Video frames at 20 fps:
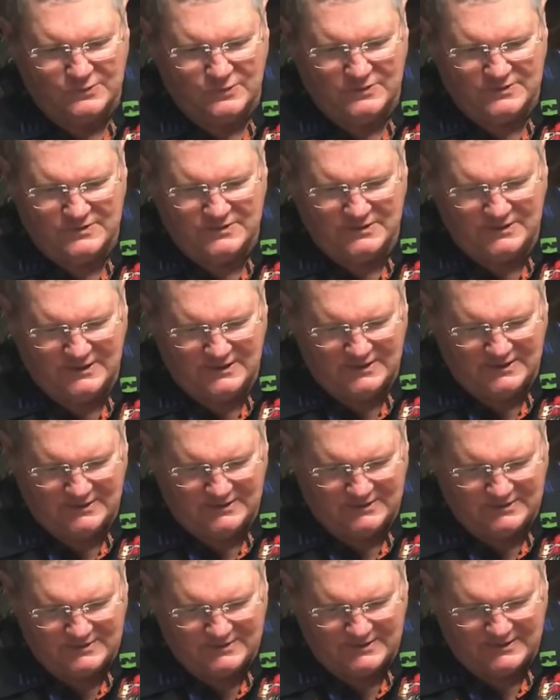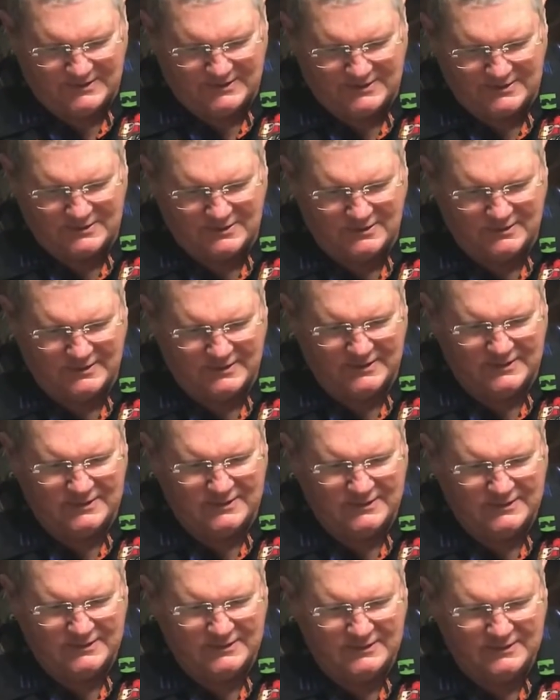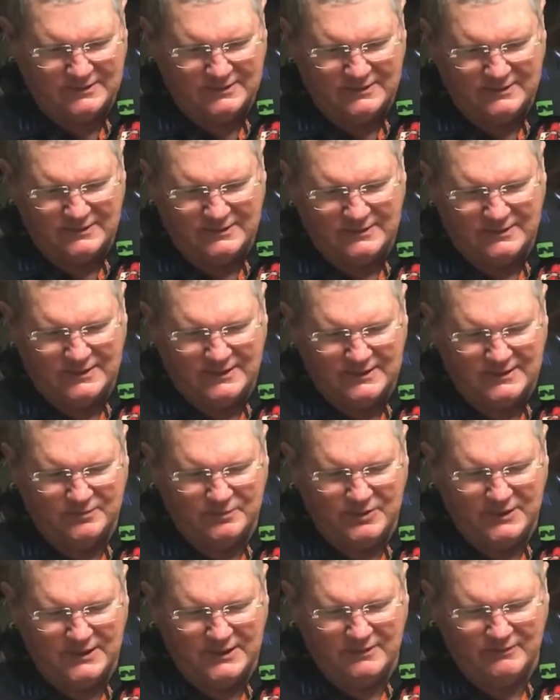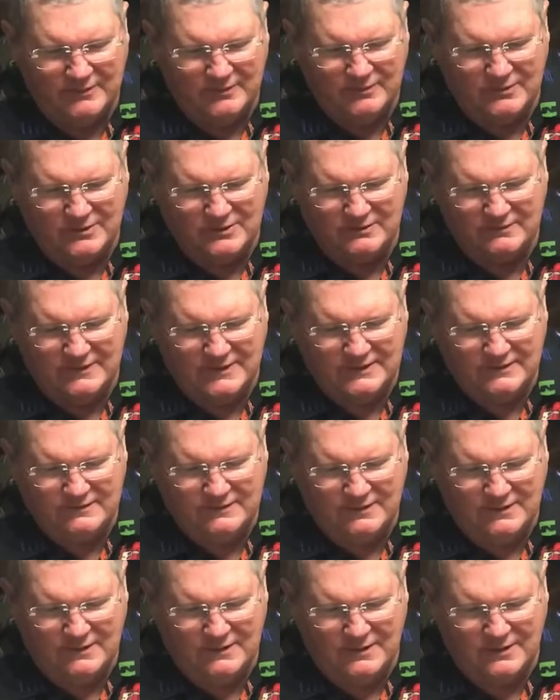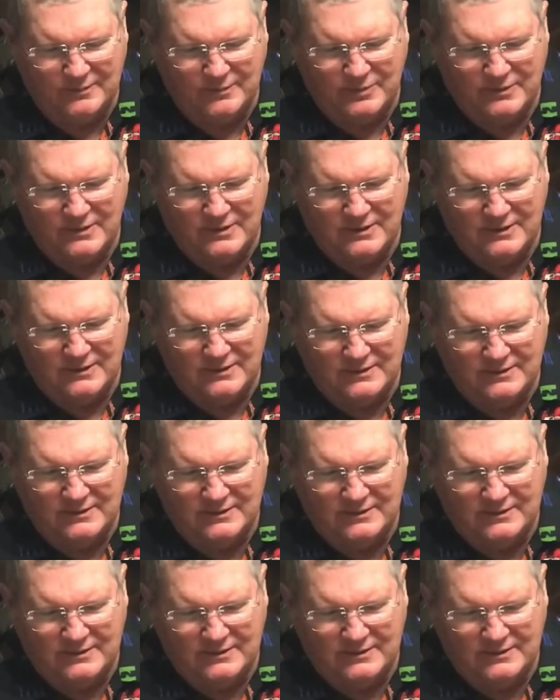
Once again, it looks like it's already had the paint removed. That's the hard part.